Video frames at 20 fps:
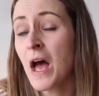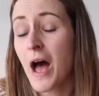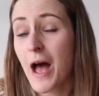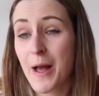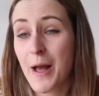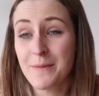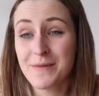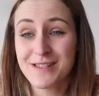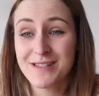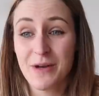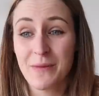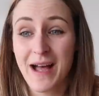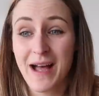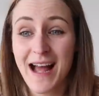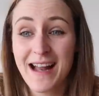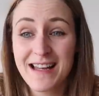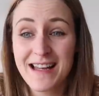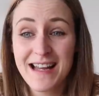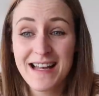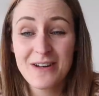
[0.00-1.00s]
Um, so I
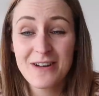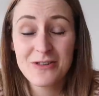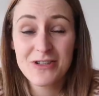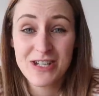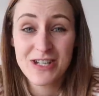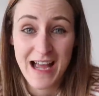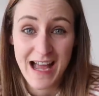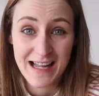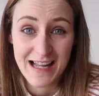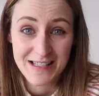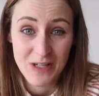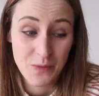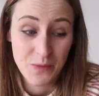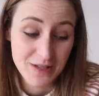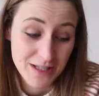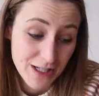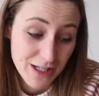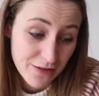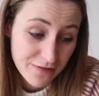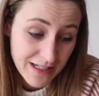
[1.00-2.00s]
had a little chat with
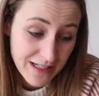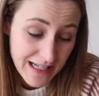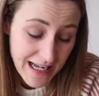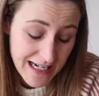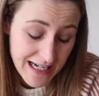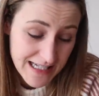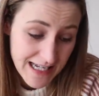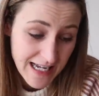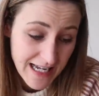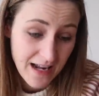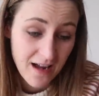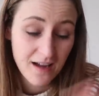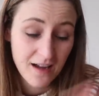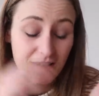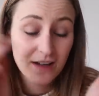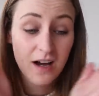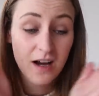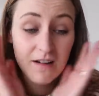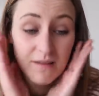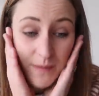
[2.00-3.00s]
a lovely lady,
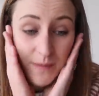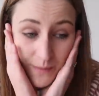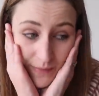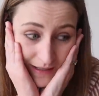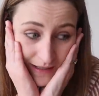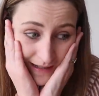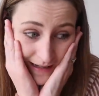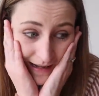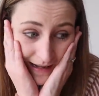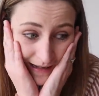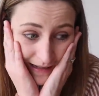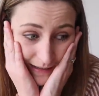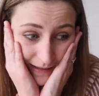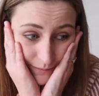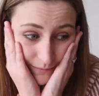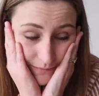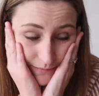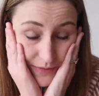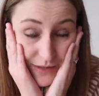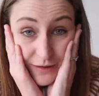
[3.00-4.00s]
can't remember her
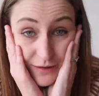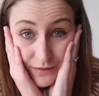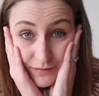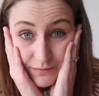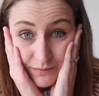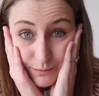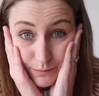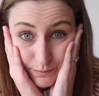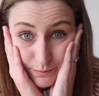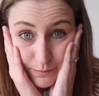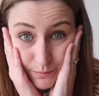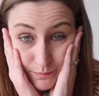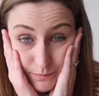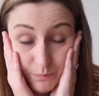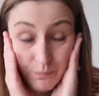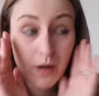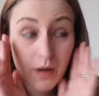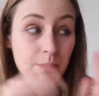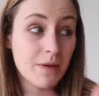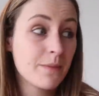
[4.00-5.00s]
name, but I'll
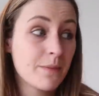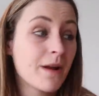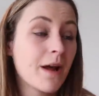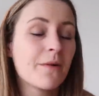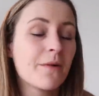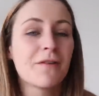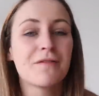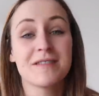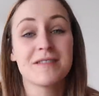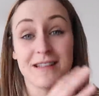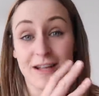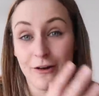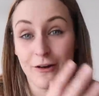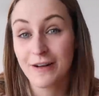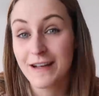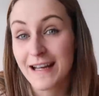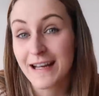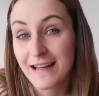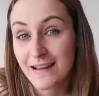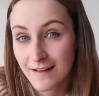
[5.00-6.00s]
pop it below and obviously I'll
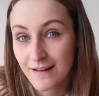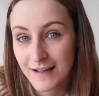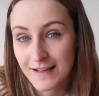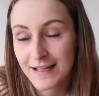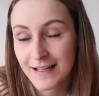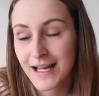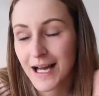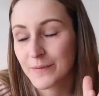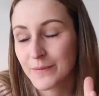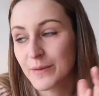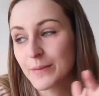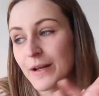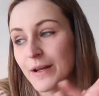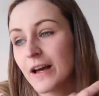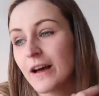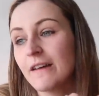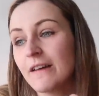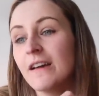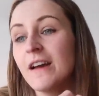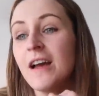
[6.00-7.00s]
link Hide and Hammer
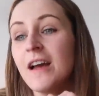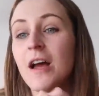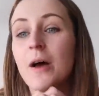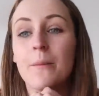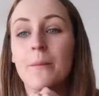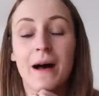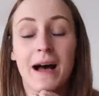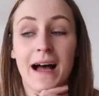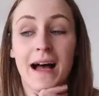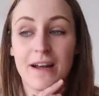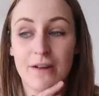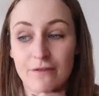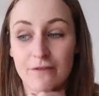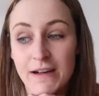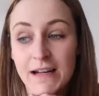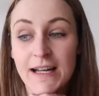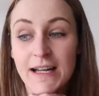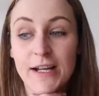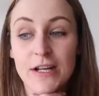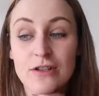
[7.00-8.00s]
below. But I had a
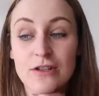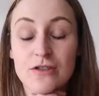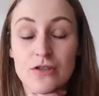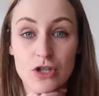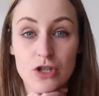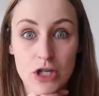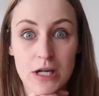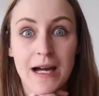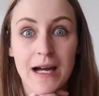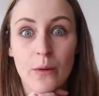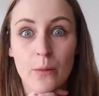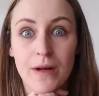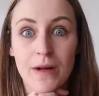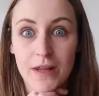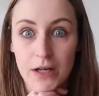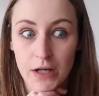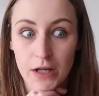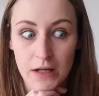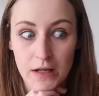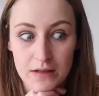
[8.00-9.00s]
really good chat with
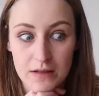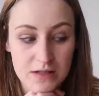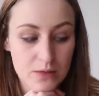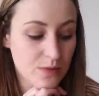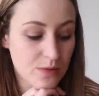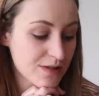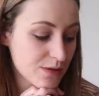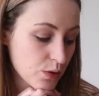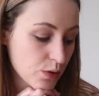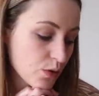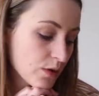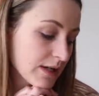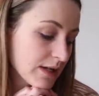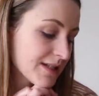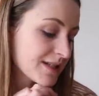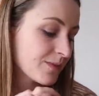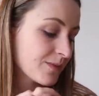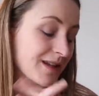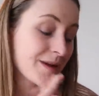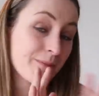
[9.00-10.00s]
her and she was talking
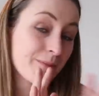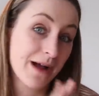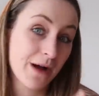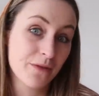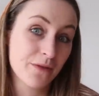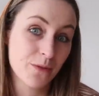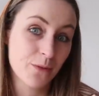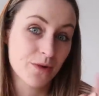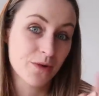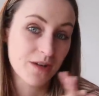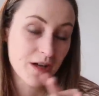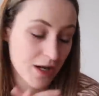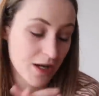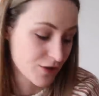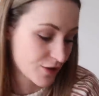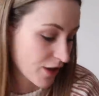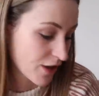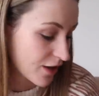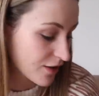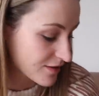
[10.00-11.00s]
to me about the one that I
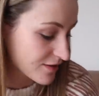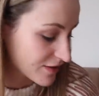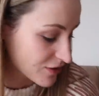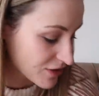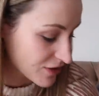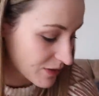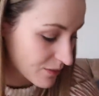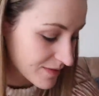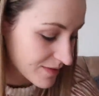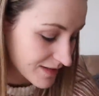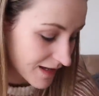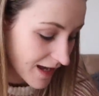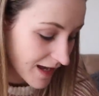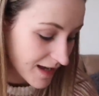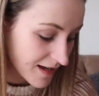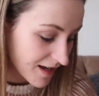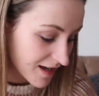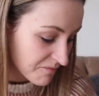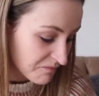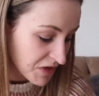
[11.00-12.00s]
chose and she was
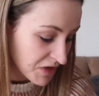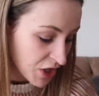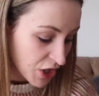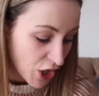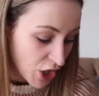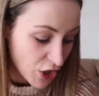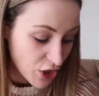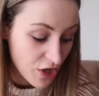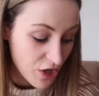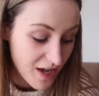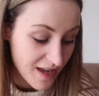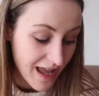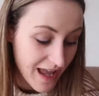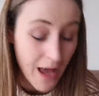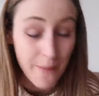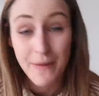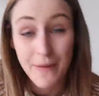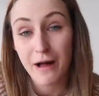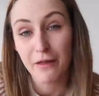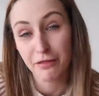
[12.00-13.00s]
like, you can get
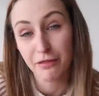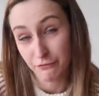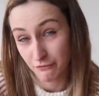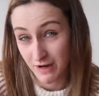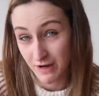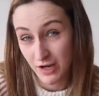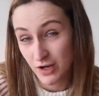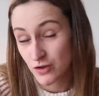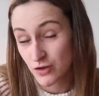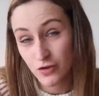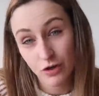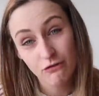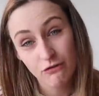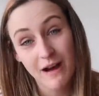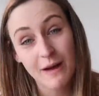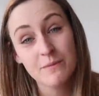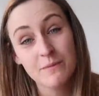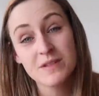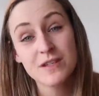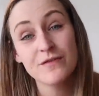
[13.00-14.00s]
about 300
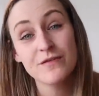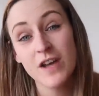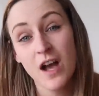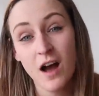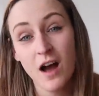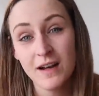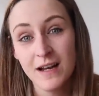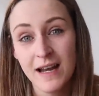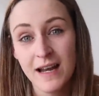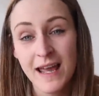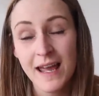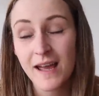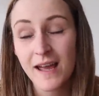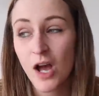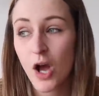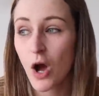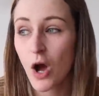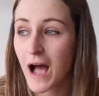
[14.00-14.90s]
grams of yarn in it.